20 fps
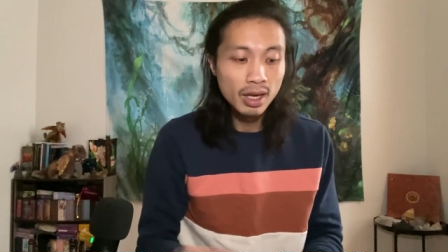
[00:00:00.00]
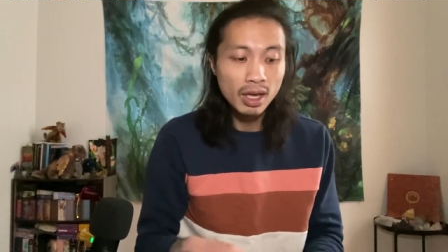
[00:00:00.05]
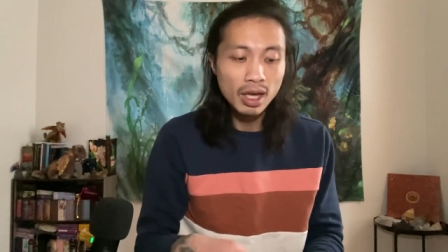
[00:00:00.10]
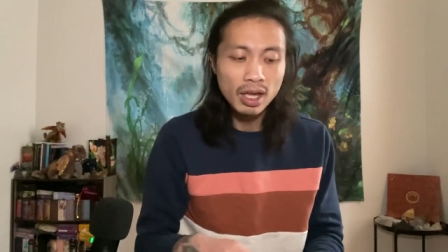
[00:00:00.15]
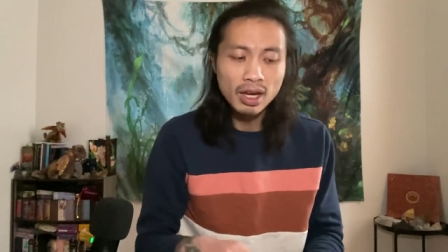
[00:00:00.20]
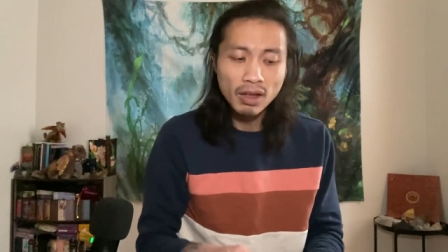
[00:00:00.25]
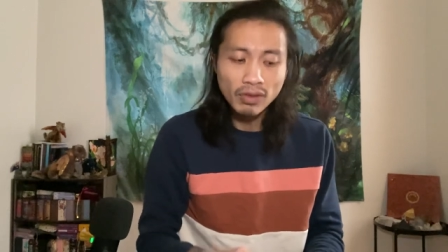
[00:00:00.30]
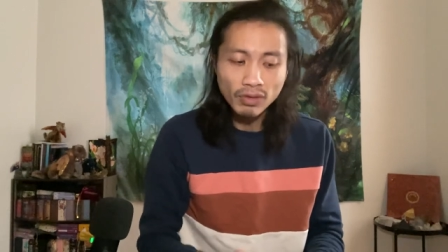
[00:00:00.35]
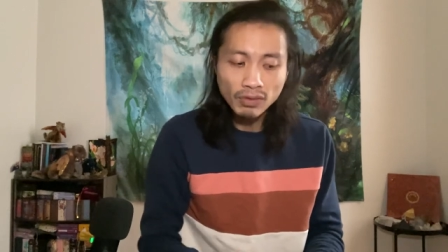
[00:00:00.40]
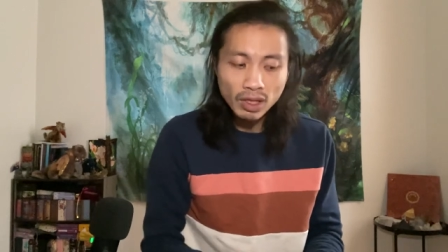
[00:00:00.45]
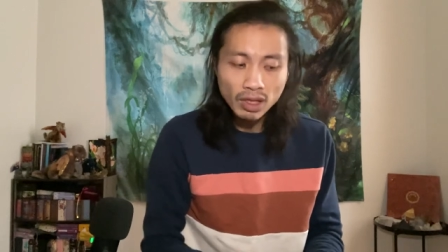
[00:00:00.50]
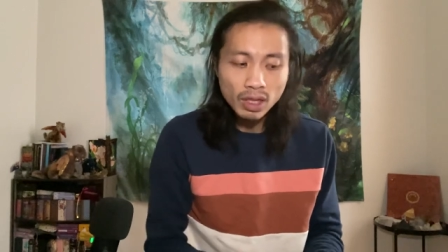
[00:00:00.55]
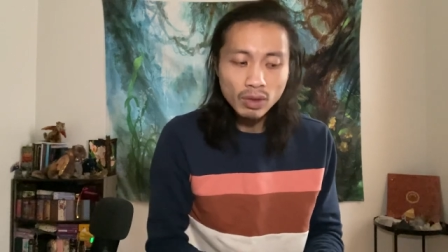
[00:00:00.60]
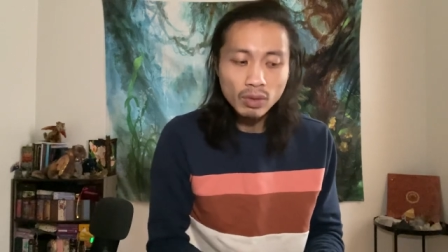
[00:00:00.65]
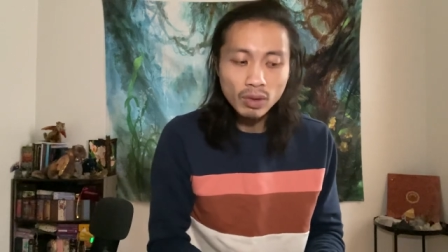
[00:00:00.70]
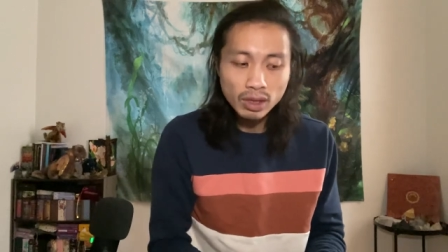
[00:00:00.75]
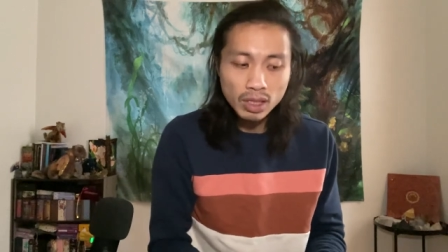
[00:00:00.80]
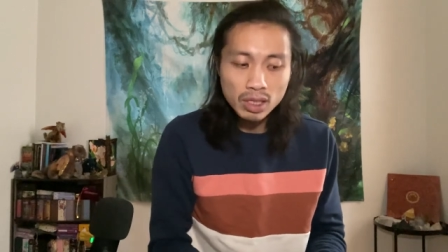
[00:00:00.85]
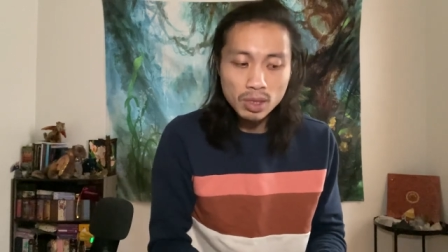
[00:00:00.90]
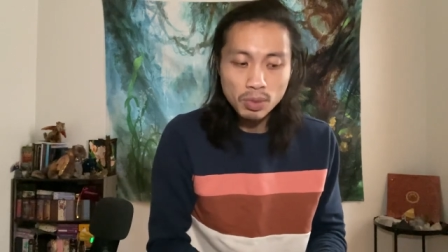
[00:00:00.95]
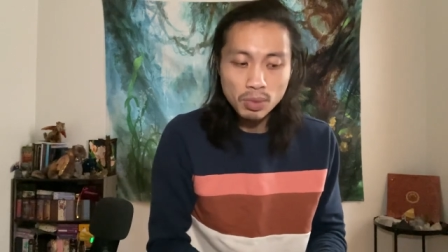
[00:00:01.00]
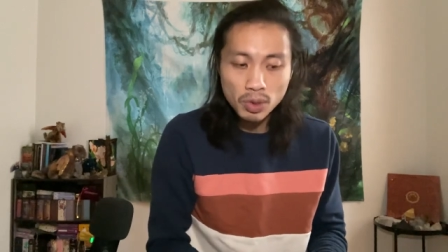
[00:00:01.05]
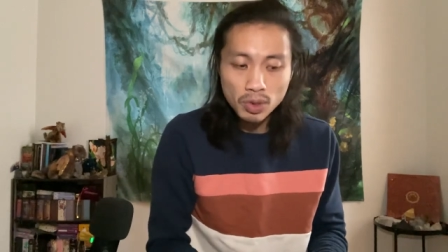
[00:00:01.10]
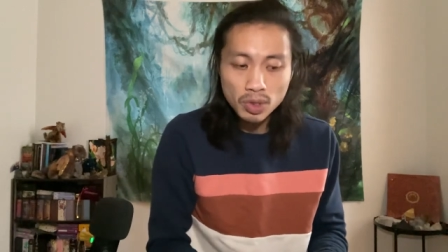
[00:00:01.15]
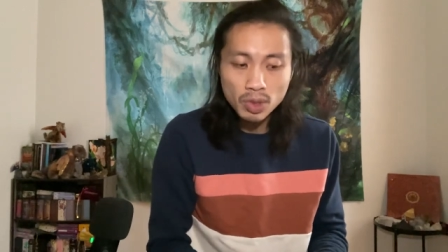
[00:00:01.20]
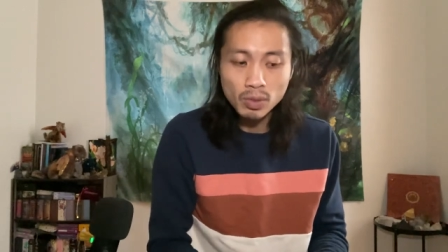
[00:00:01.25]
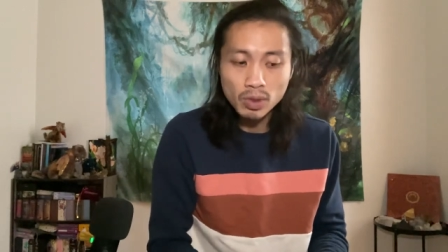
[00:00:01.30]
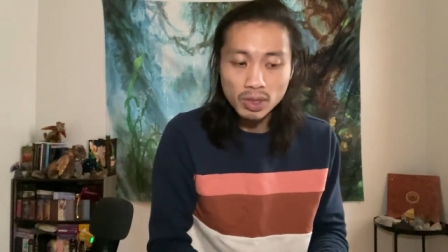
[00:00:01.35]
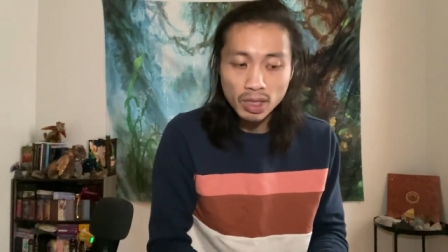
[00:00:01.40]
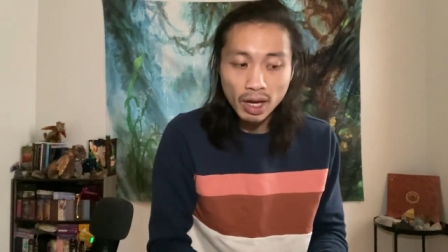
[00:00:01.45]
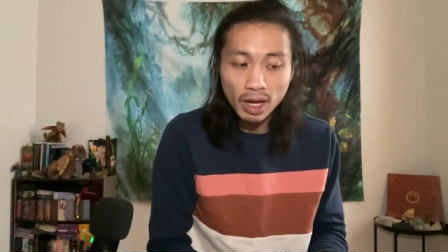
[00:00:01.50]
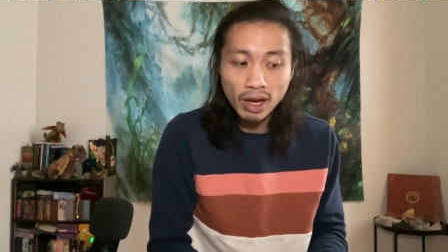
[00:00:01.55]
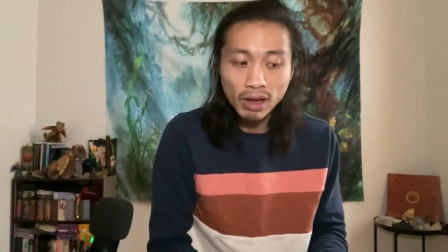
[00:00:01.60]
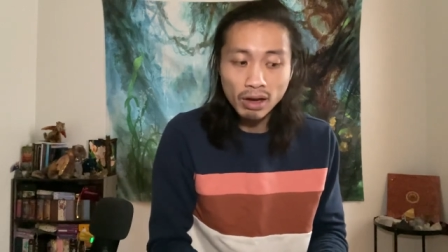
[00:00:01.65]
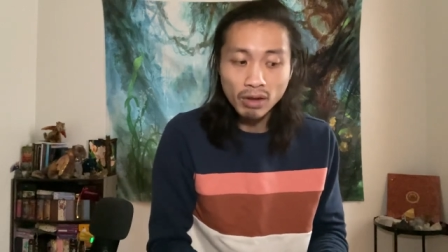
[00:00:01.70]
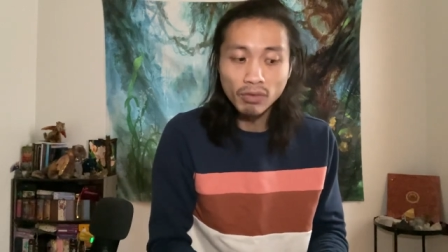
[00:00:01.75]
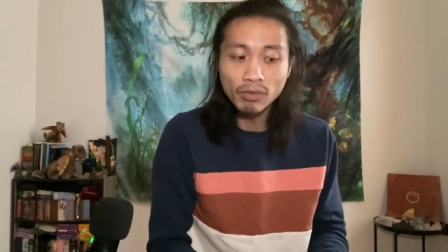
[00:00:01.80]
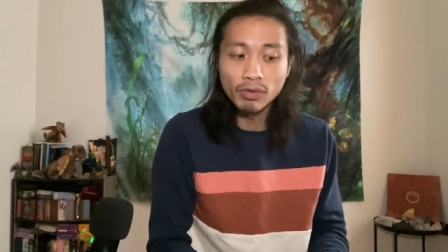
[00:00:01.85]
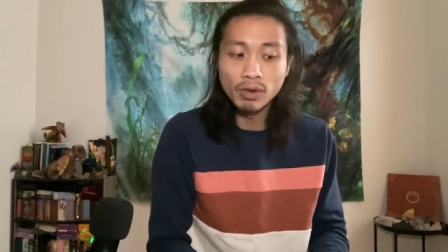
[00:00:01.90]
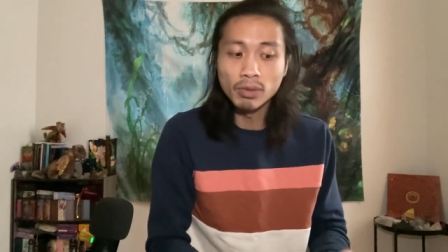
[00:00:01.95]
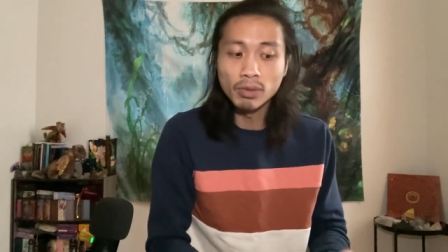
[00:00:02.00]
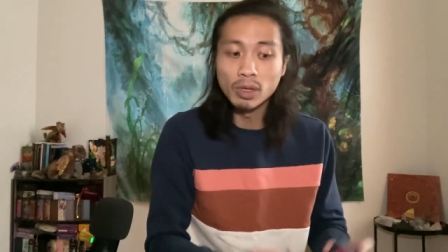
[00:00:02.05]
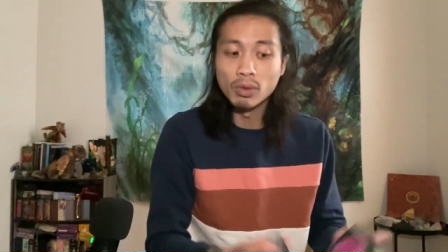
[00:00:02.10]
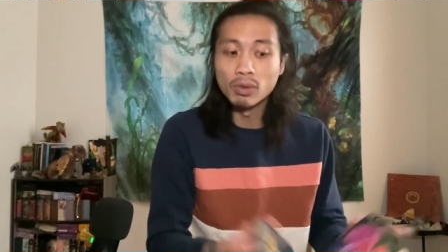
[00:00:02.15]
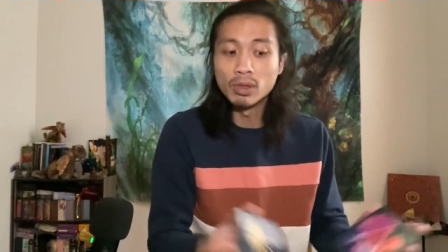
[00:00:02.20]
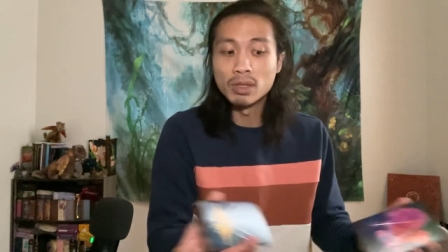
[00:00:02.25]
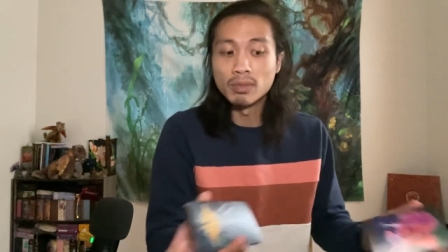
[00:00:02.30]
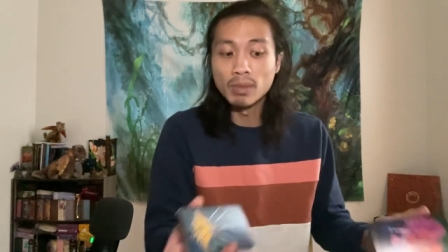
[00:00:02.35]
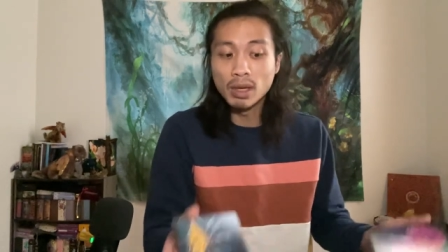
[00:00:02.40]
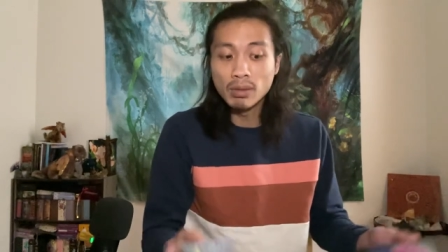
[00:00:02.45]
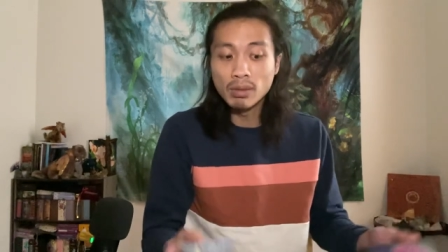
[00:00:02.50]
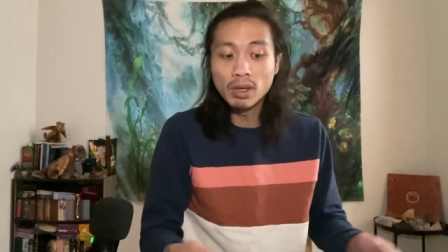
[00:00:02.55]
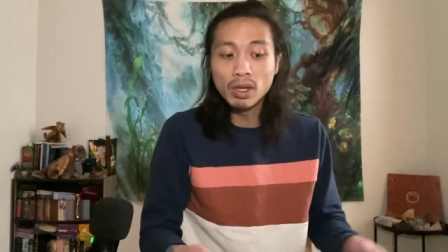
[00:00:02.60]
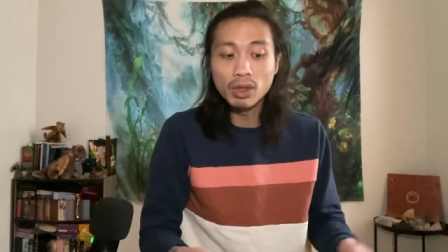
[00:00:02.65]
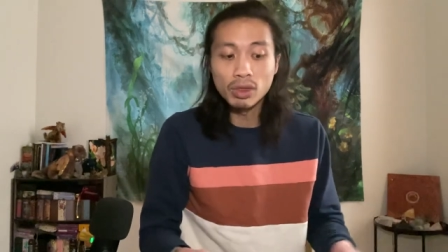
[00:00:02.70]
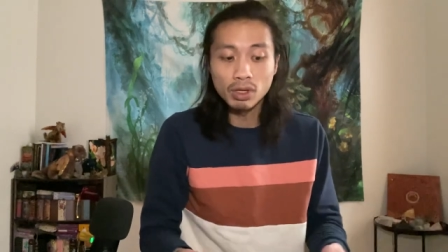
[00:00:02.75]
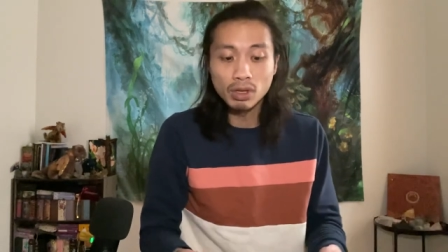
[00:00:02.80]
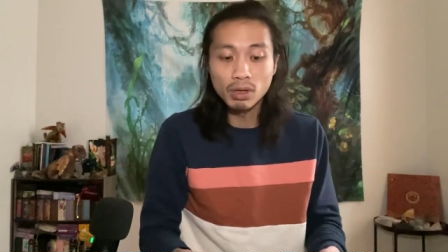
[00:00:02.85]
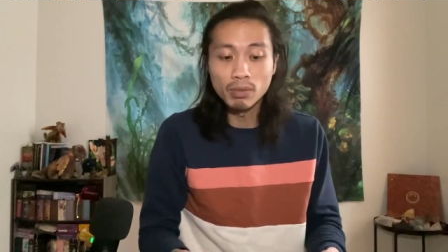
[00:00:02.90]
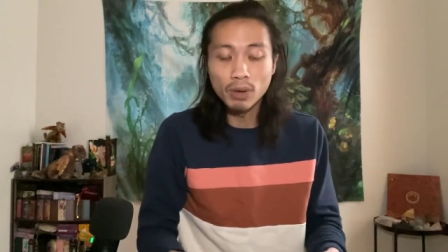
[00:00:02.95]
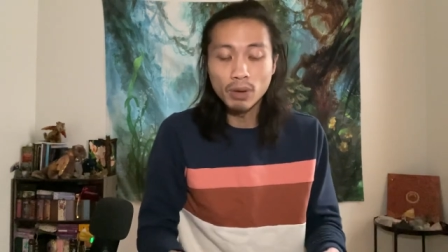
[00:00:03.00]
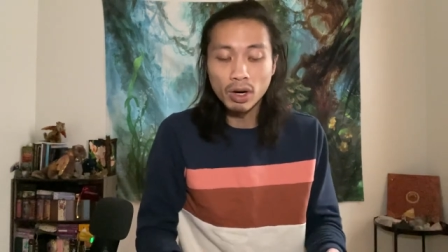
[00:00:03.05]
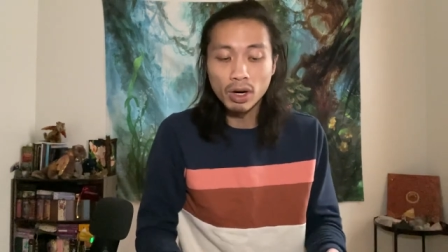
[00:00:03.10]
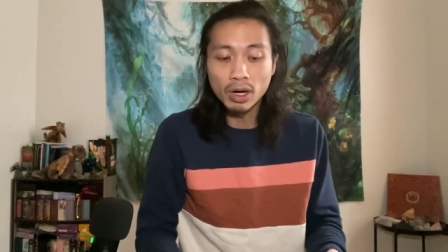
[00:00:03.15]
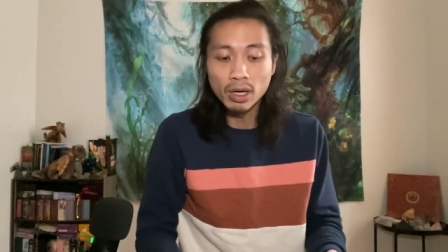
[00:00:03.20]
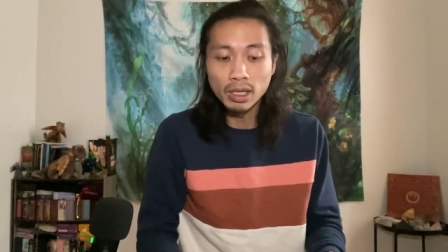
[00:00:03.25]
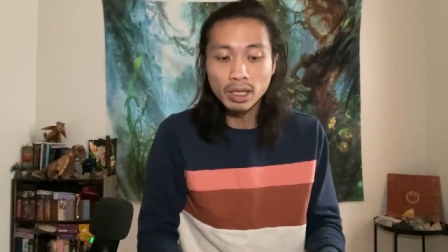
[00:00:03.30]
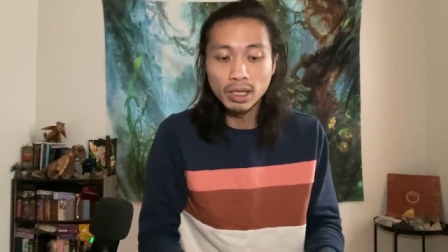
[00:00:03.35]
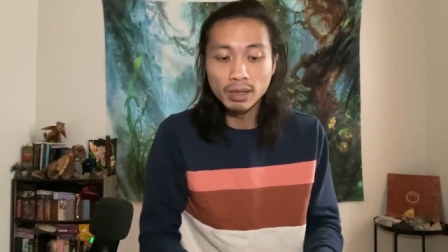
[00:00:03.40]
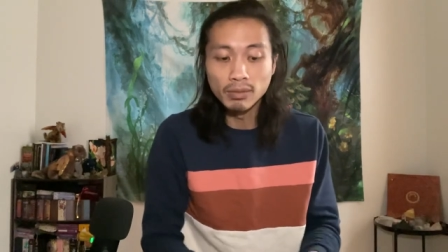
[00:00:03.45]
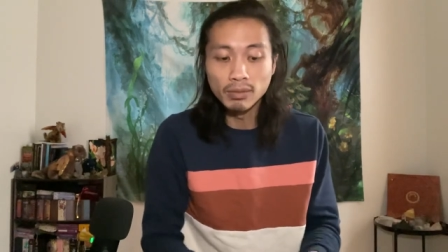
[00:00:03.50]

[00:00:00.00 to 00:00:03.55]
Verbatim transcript: And I feel like what this person was hiding from you was maybe a third party.